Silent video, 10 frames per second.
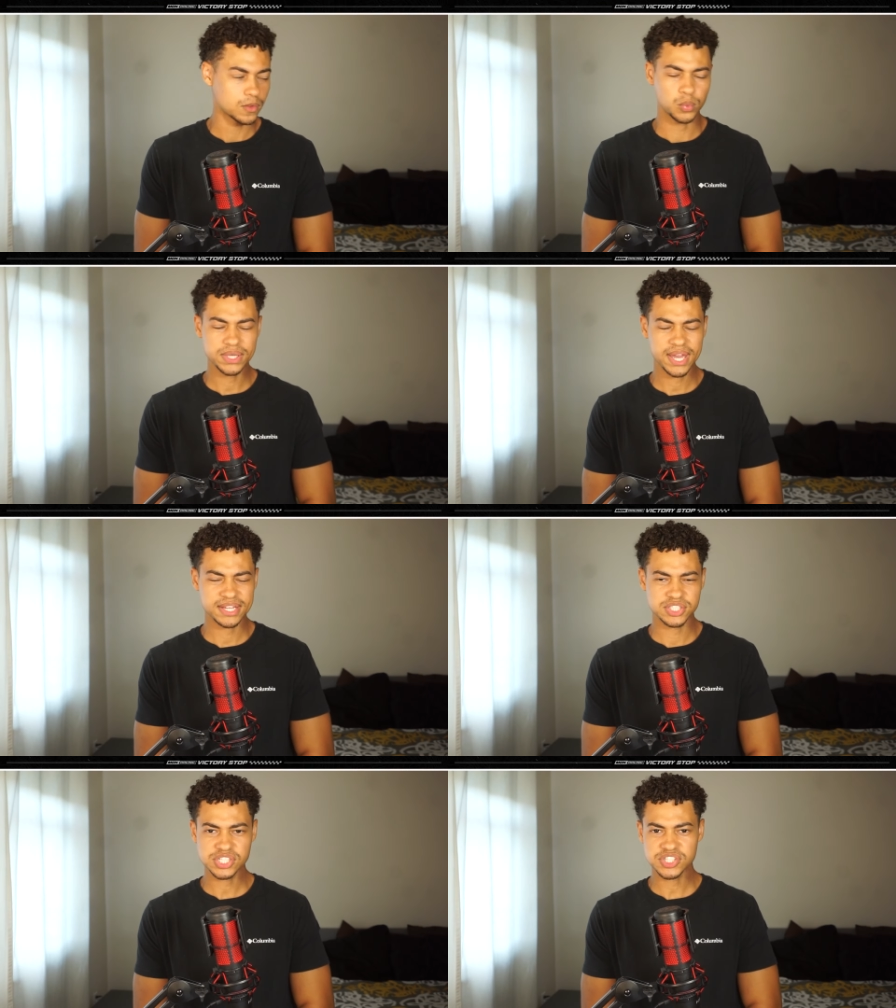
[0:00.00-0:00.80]
We
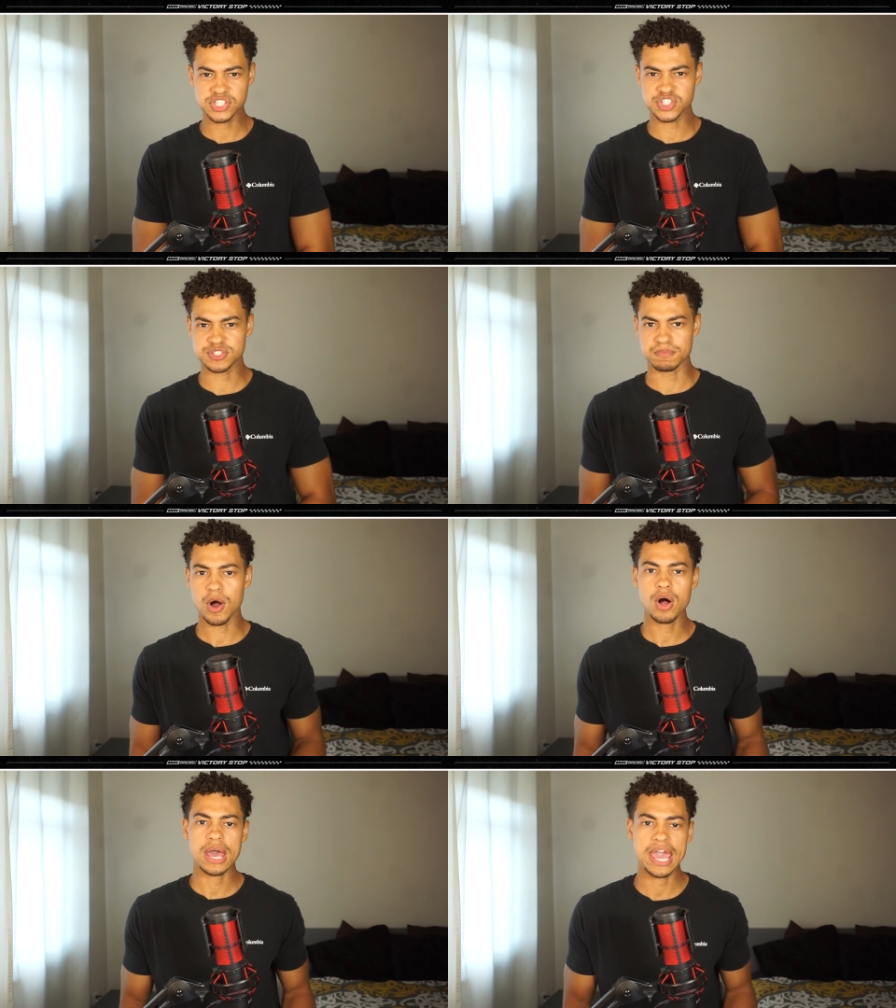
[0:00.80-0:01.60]
had just a
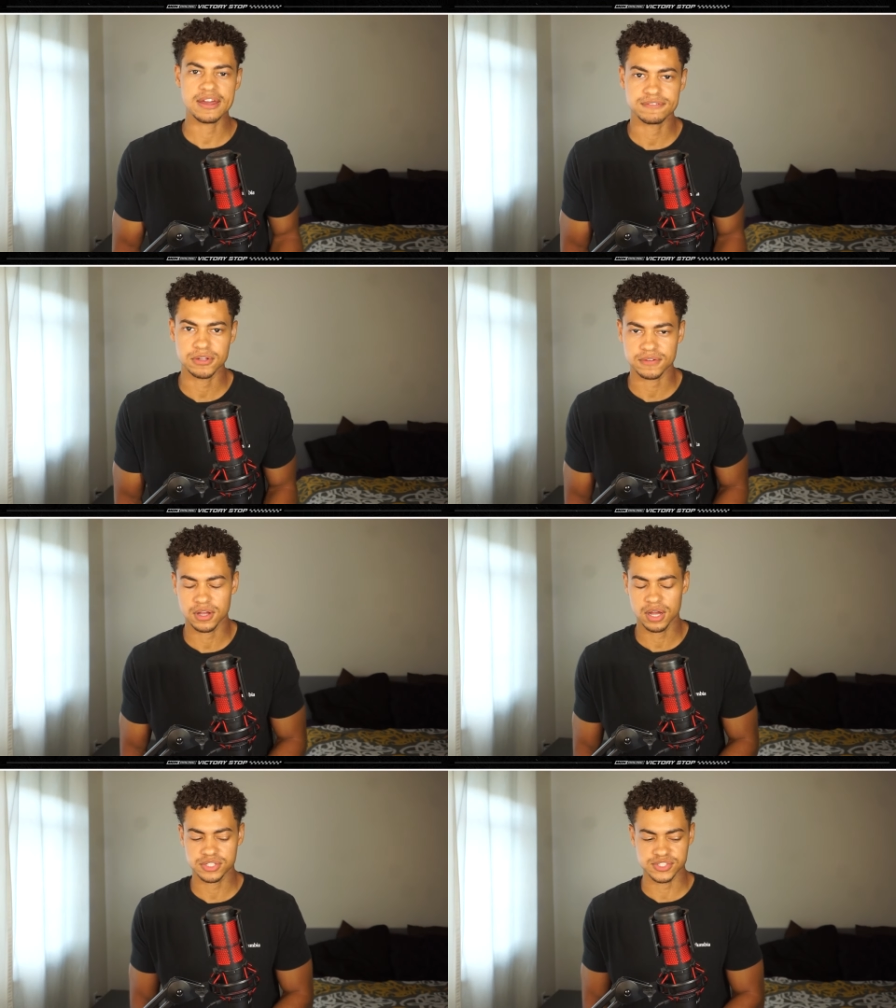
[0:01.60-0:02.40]
small handful of
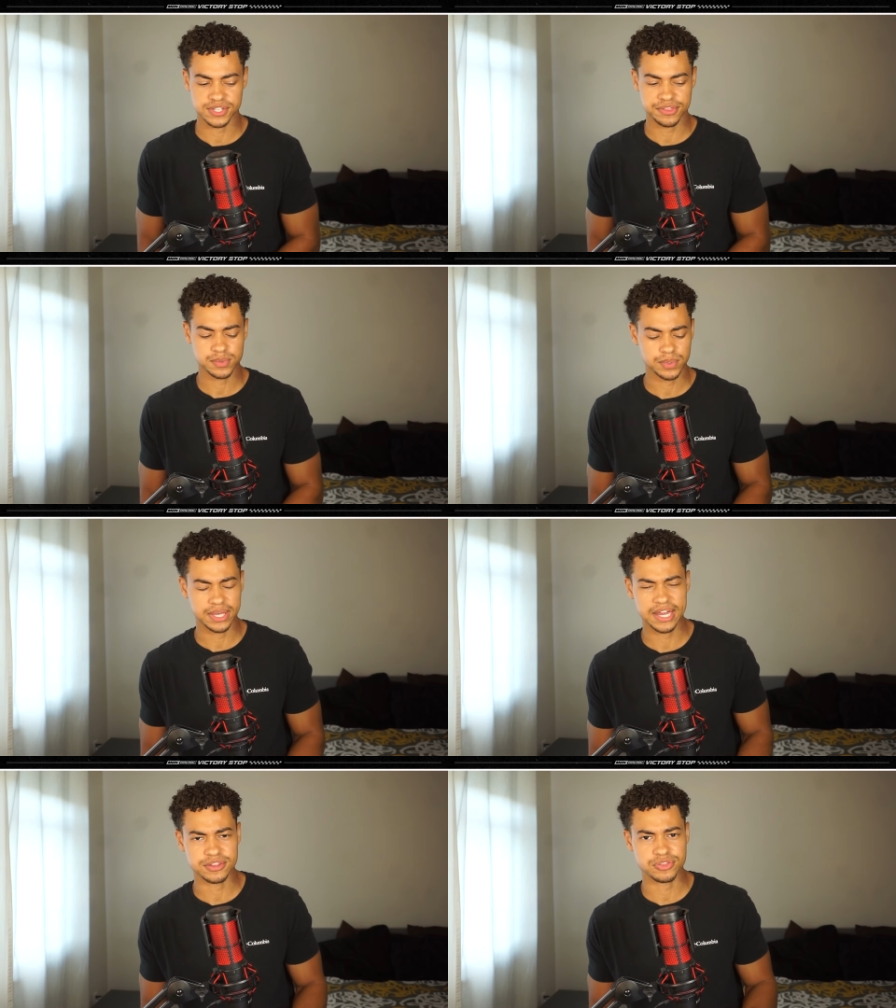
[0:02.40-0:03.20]
cautions. I think we only
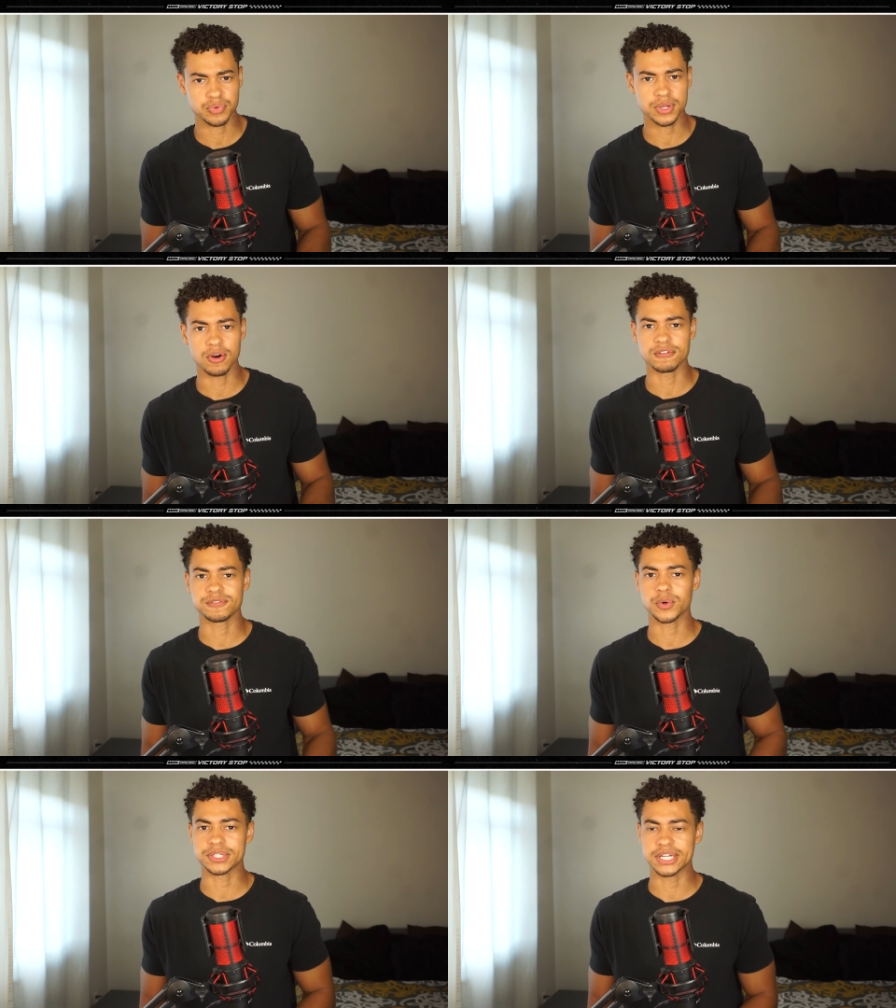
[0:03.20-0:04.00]
had three or
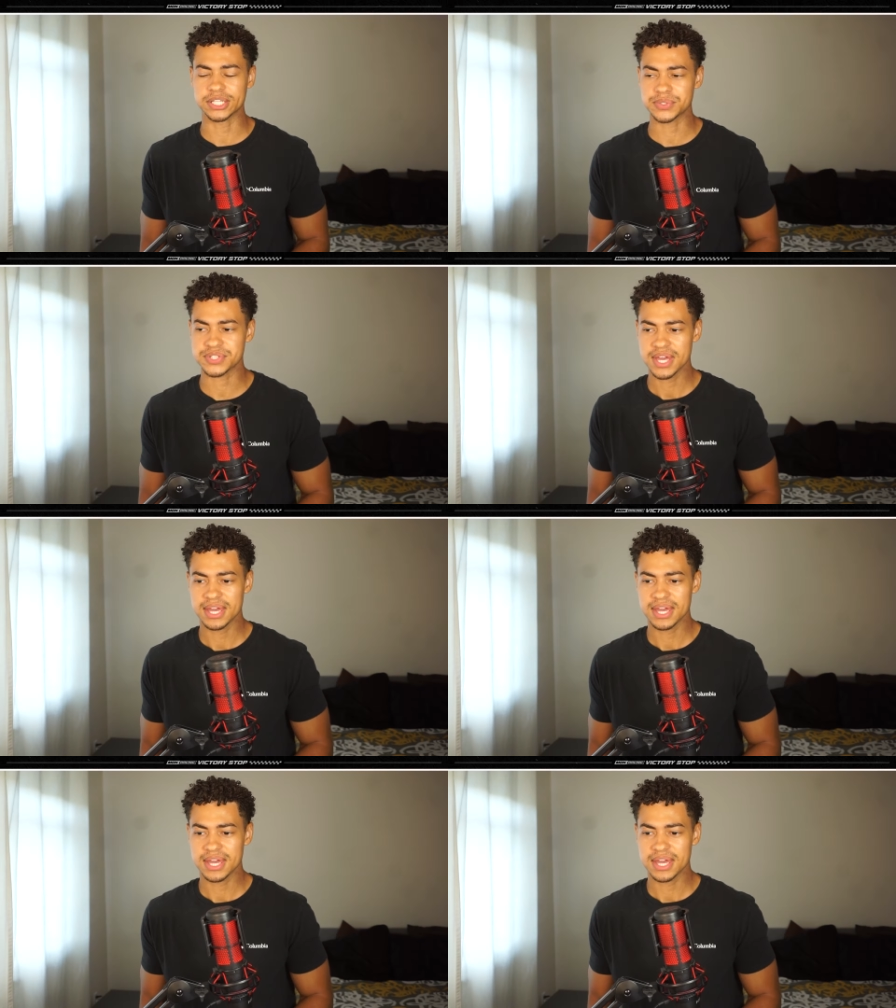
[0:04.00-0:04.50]
four yellows,